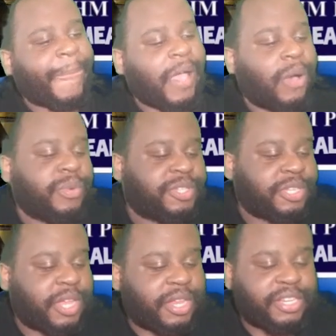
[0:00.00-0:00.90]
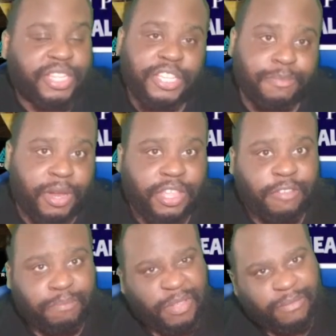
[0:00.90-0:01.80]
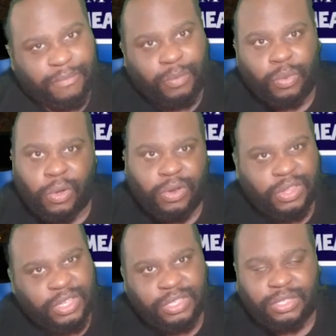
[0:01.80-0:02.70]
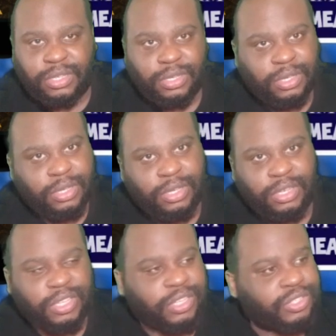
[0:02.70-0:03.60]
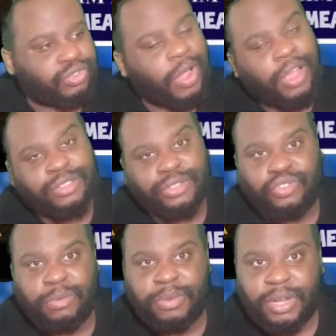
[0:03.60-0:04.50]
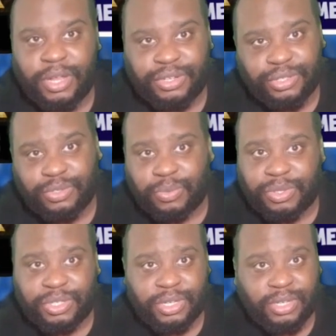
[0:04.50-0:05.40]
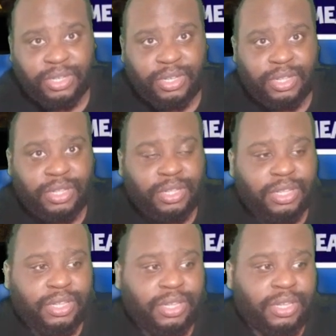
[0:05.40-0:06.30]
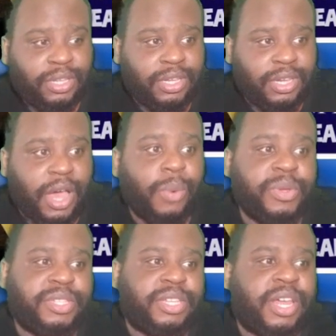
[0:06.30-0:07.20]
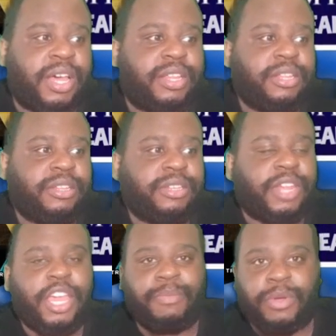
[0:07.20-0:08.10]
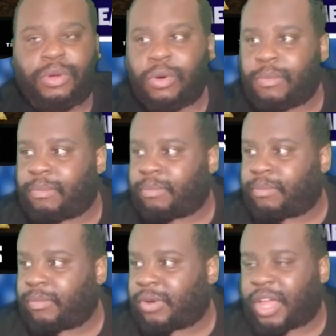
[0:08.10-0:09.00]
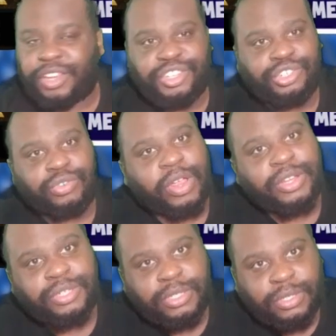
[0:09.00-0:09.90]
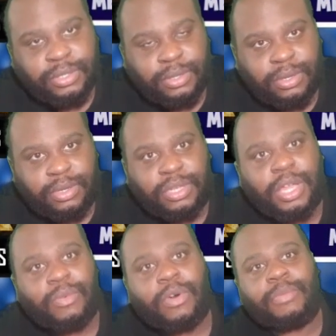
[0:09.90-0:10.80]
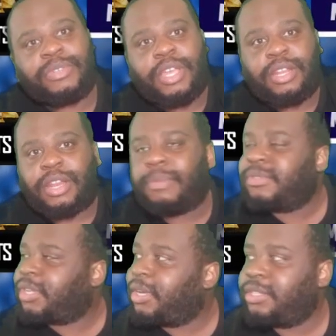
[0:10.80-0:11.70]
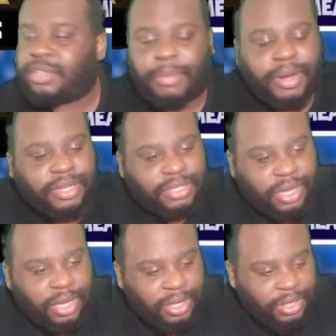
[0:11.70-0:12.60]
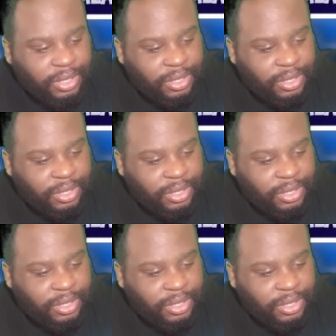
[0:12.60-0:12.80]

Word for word: how is it that these man that you've been through all these these trials and tribulations with you, how is it that they become like strangers? You get what I'm saying? And I'm saying to man, it's like,